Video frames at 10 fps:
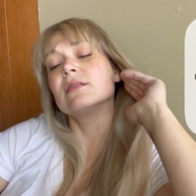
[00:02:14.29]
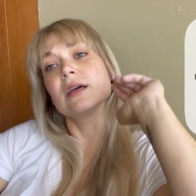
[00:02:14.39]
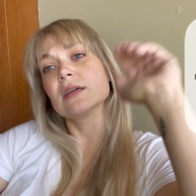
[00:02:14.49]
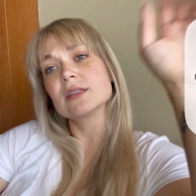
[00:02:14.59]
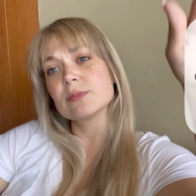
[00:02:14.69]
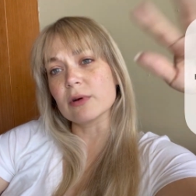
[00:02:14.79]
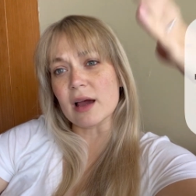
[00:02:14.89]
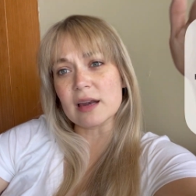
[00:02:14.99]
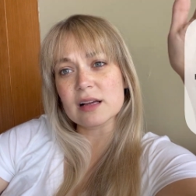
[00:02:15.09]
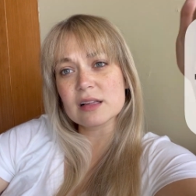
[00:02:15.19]
like
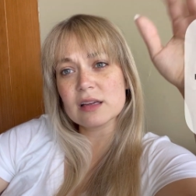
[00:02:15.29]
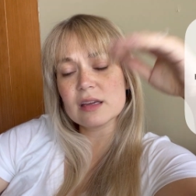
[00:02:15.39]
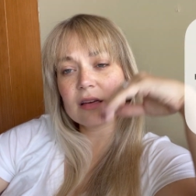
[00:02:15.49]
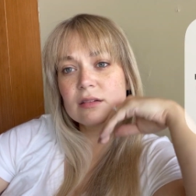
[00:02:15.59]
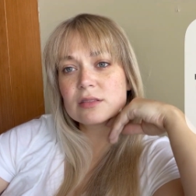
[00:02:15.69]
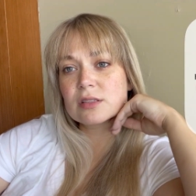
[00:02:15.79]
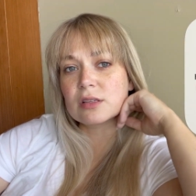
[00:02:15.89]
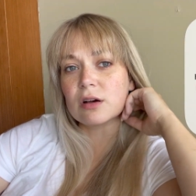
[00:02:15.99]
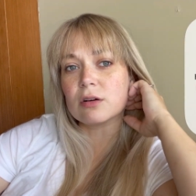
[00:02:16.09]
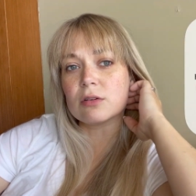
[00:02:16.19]
sporadically.
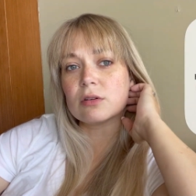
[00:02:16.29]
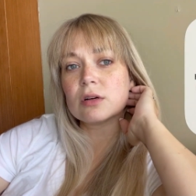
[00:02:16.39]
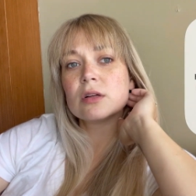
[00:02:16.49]
So